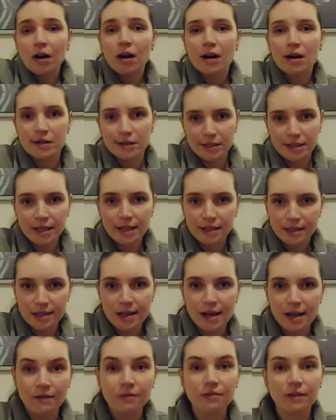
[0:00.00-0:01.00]
hard and
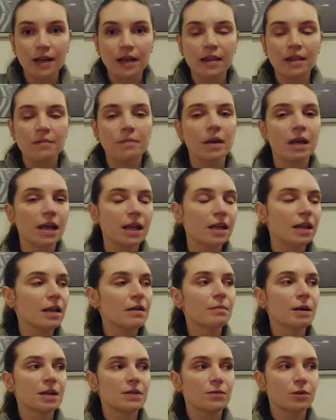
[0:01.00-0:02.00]
tough at the
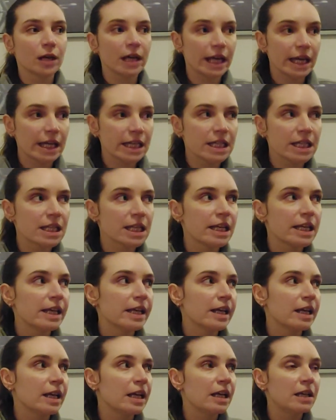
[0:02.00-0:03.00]
beginning, but for kids
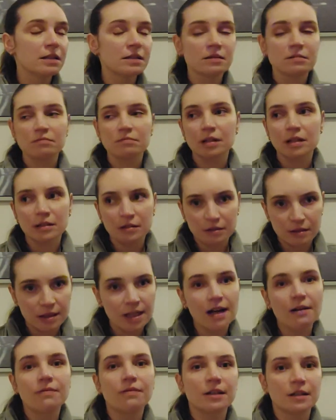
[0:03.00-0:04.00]
it's
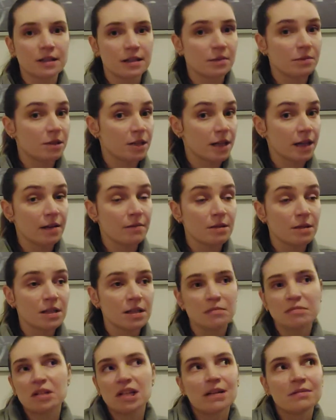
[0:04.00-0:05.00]
tougher
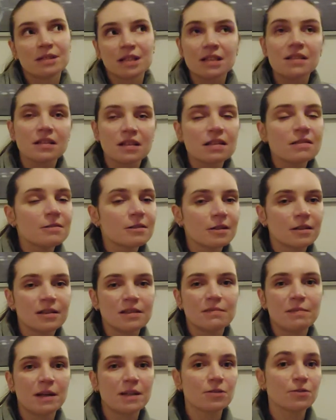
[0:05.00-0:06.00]
sometimes it's easier. It
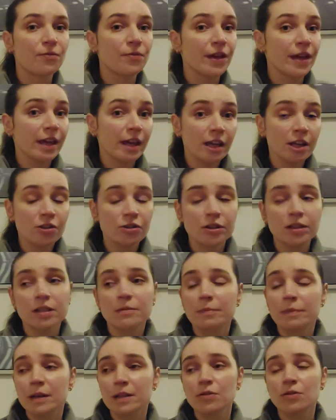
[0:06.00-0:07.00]
depends on the age, it
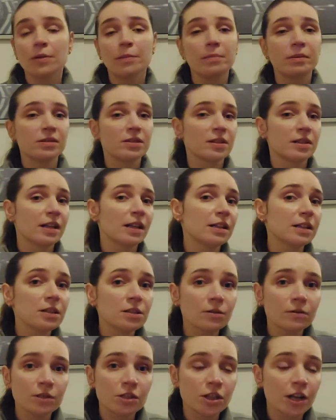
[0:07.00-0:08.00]
depends on the
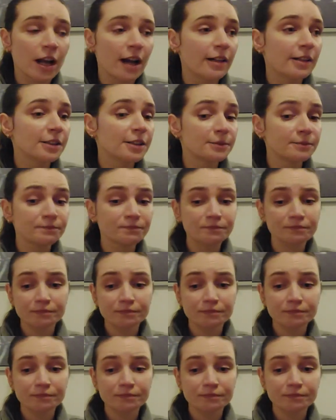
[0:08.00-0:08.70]
personality of a child.